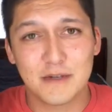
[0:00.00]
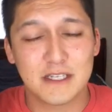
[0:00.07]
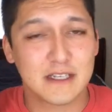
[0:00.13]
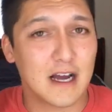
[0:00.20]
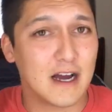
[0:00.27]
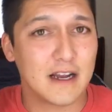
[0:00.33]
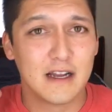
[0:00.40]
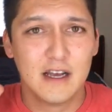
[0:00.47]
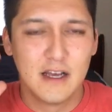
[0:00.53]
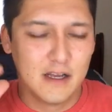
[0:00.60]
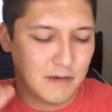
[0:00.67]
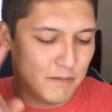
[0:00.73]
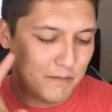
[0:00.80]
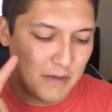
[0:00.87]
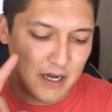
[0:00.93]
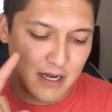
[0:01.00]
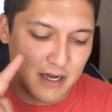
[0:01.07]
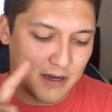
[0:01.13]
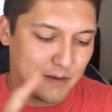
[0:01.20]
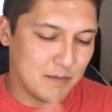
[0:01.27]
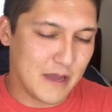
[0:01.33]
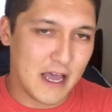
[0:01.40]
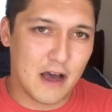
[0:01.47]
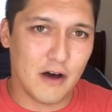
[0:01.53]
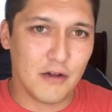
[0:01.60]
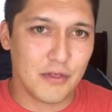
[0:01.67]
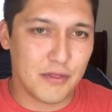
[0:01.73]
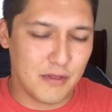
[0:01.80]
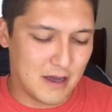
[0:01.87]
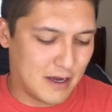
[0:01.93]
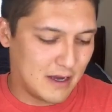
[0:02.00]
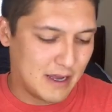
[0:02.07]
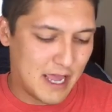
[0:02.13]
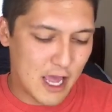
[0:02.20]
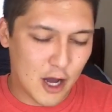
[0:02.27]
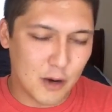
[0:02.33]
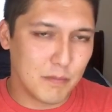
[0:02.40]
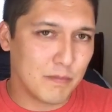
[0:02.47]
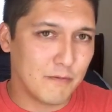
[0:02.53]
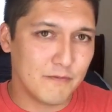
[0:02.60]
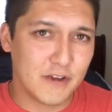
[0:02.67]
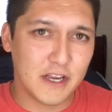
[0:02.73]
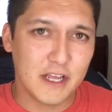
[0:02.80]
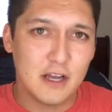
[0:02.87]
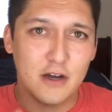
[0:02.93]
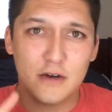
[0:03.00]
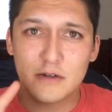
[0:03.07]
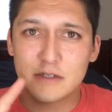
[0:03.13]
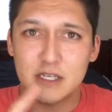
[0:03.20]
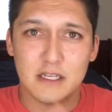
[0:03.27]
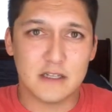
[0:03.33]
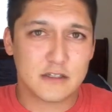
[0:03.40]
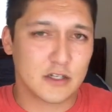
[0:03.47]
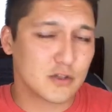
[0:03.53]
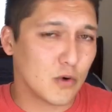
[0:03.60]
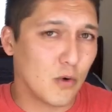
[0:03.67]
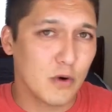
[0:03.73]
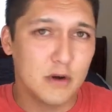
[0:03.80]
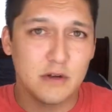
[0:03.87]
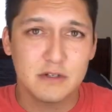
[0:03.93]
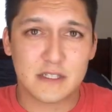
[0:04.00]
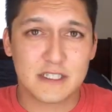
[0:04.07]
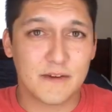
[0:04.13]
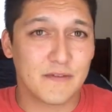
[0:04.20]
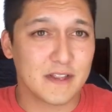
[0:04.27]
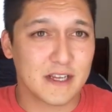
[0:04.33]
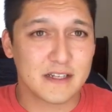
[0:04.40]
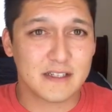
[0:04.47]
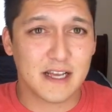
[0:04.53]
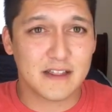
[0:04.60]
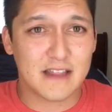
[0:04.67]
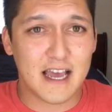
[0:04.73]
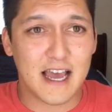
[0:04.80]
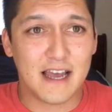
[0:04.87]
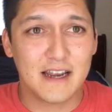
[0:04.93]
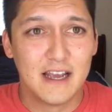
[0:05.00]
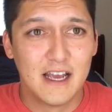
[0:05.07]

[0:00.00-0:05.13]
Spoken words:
He's got help videos and tutorials and different things like that.